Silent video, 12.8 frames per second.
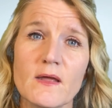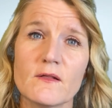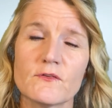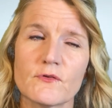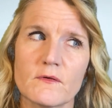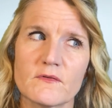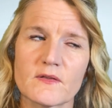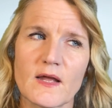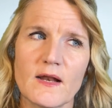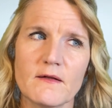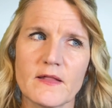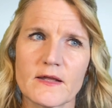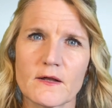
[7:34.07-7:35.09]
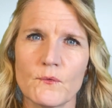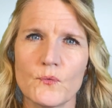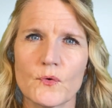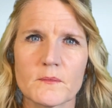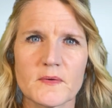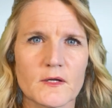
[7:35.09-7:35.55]
So it's kind of like a
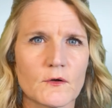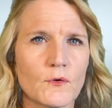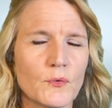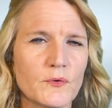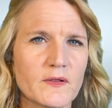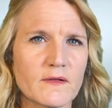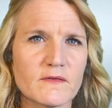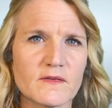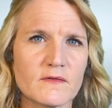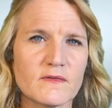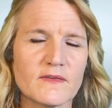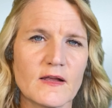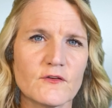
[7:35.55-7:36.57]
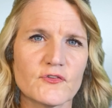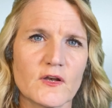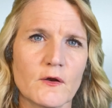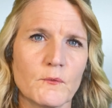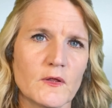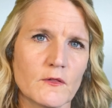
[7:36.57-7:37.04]
warming, cooling sensation.
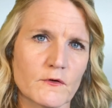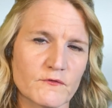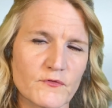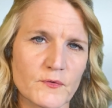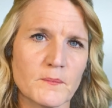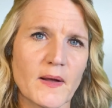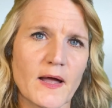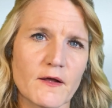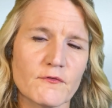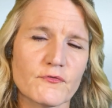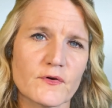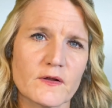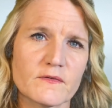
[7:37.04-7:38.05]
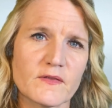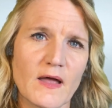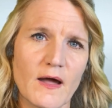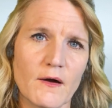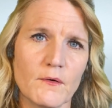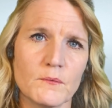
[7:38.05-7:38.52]
And we learned from Biofreeze
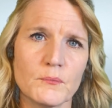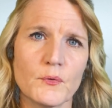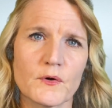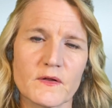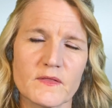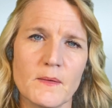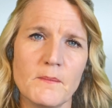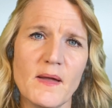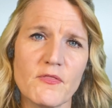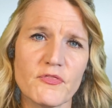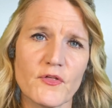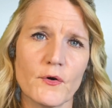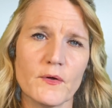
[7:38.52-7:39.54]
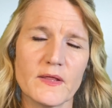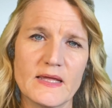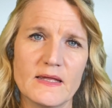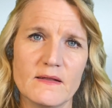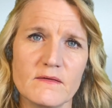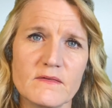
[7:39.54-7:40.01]
how important the menthol
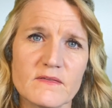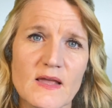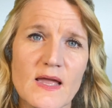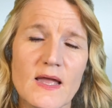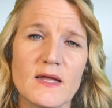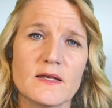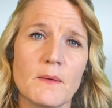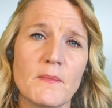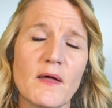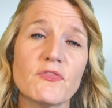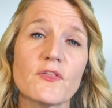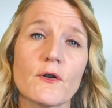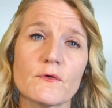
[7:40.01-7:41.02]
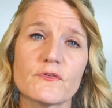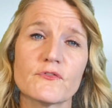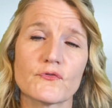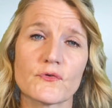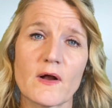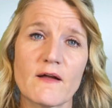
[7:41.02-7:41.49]
is. Now, menthol is
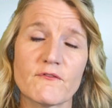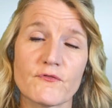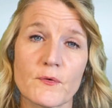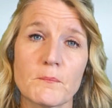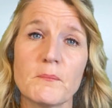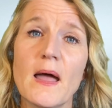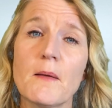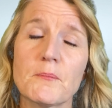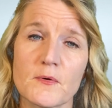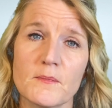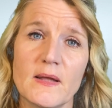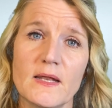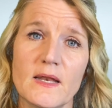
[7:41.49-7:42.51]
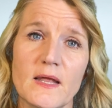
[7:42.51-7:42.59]
derived from peppermint.